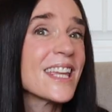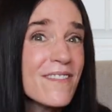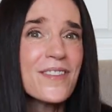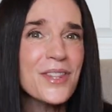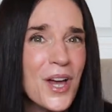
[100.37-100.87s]

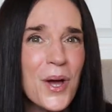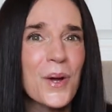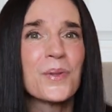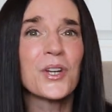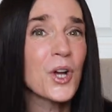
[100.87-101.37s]
even
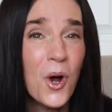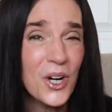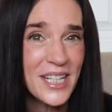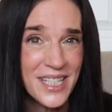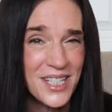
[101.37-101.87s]
though the
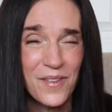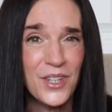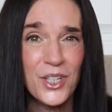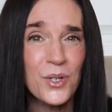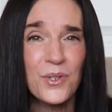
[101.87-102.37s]
Guardians
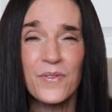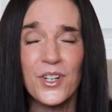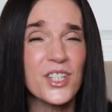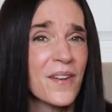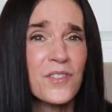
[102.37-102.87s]
of the
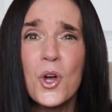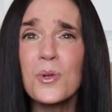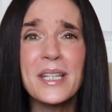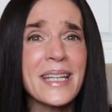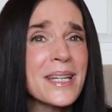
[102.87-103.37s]
Universe have
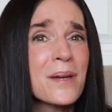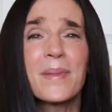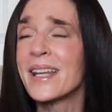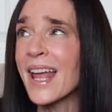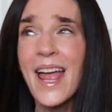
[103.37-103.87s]
told
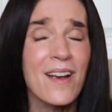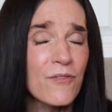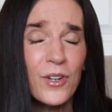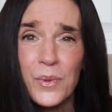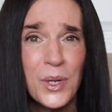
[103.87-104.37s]
him and
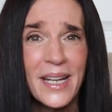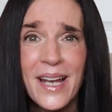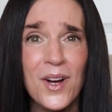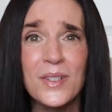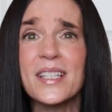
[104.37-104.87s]
everyone
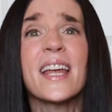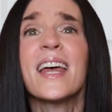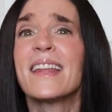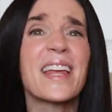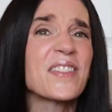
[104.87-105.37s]
else
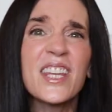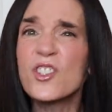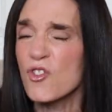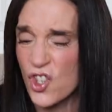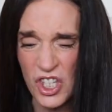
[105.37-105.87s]
that
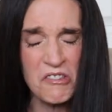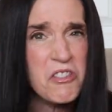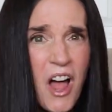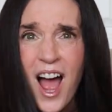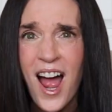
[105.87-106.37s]
these are
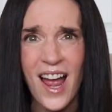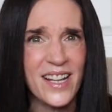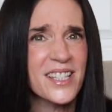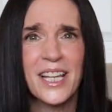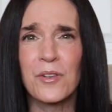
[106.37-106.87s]
just
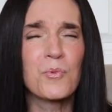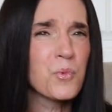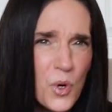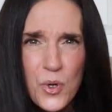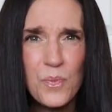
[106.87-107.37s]
lies and
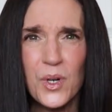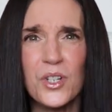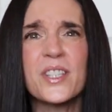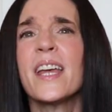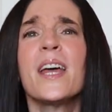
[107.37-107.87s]

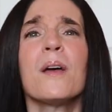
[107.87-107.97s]
rumors